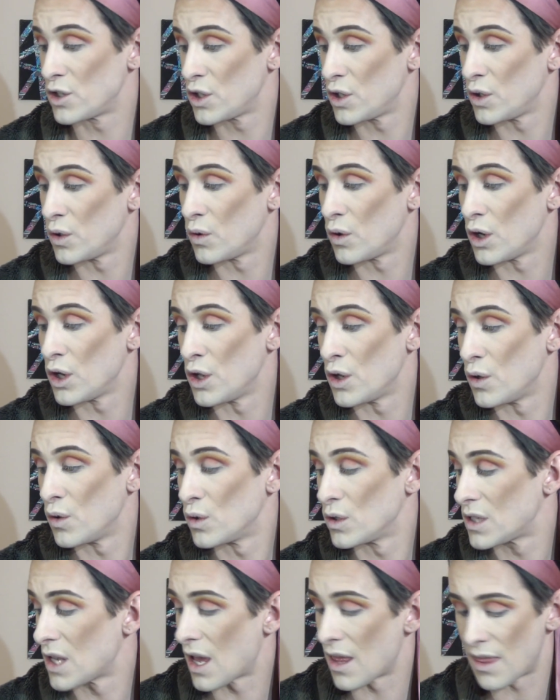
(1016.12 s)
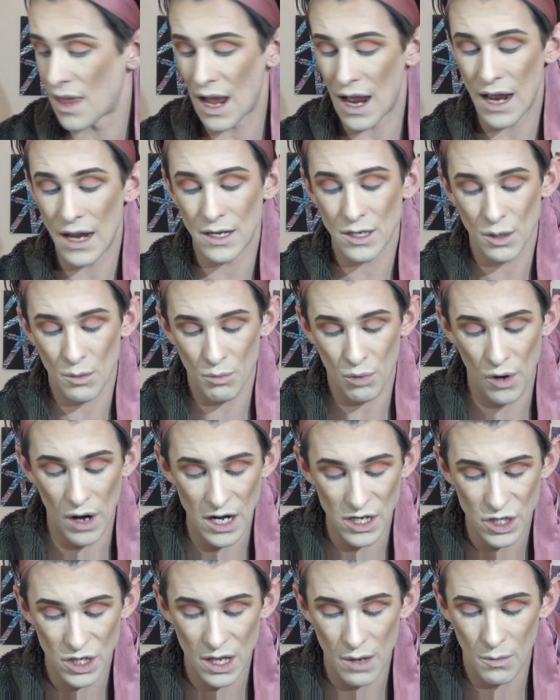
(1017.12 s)
to use that
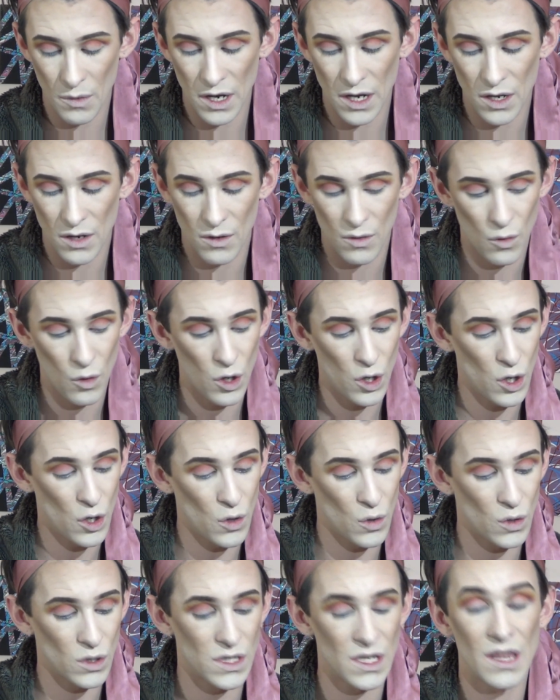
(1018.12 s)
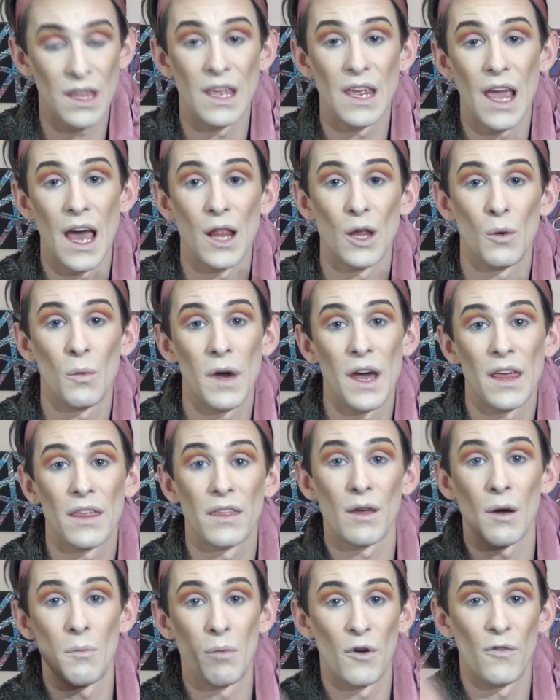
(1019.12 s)
brush that we used the yellow
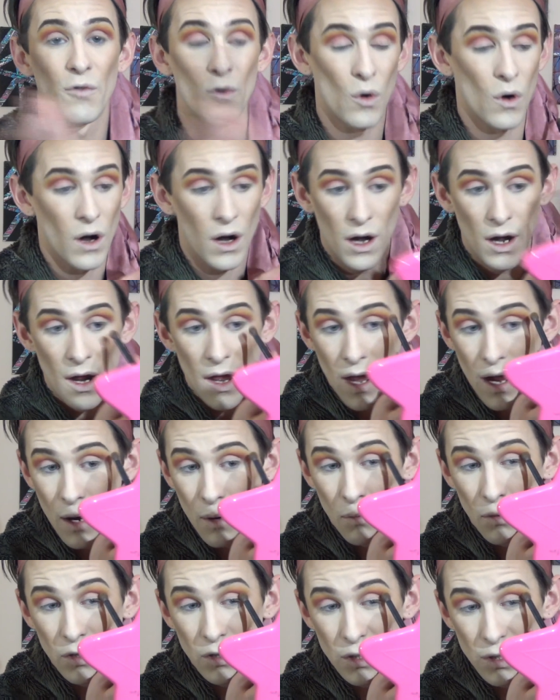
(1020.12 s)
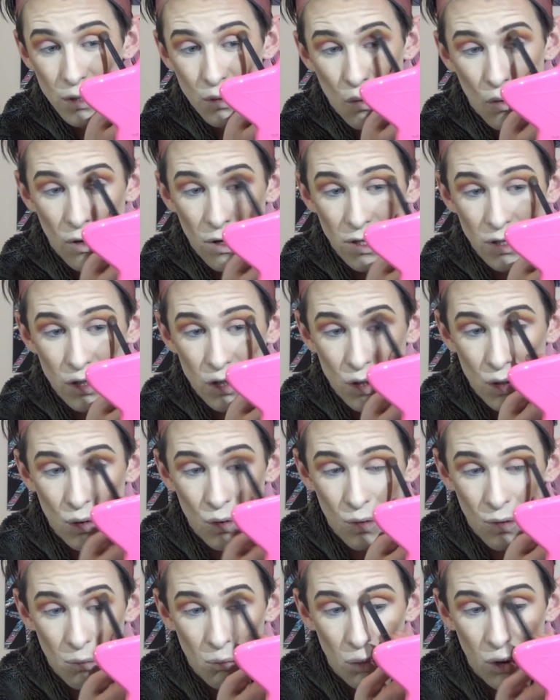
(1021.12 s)
with before. We're just going to
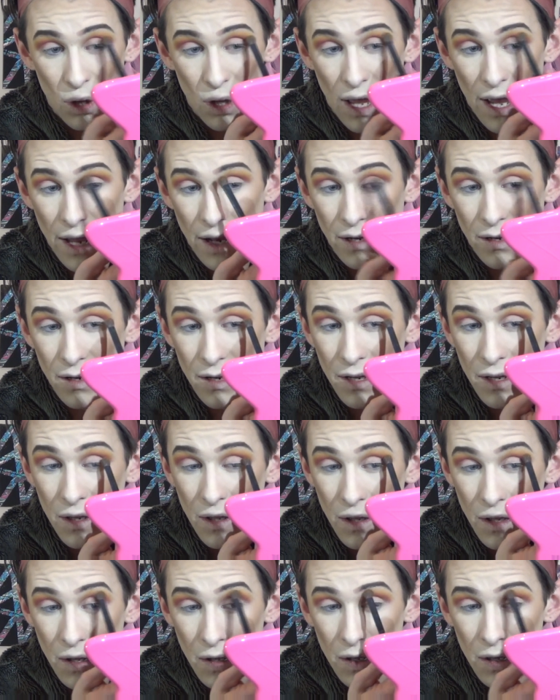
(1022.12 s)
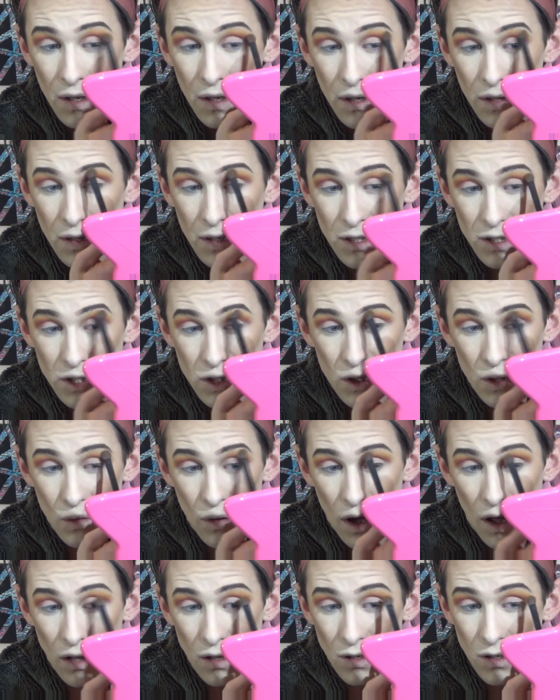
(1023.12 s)
blend these
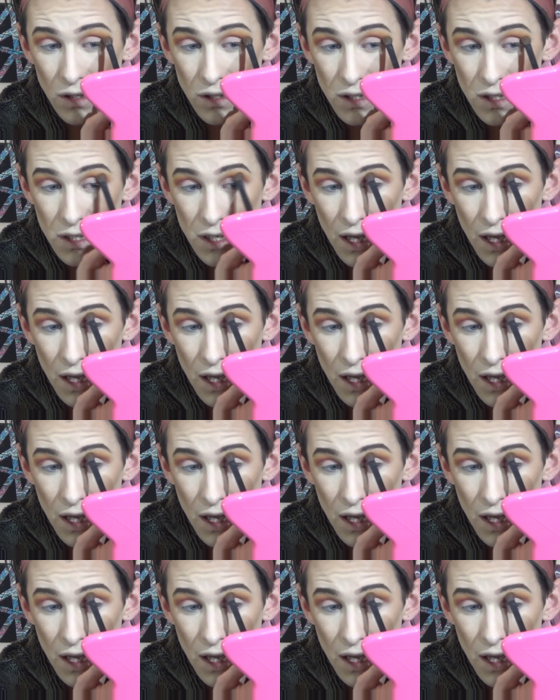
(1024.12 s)
two colors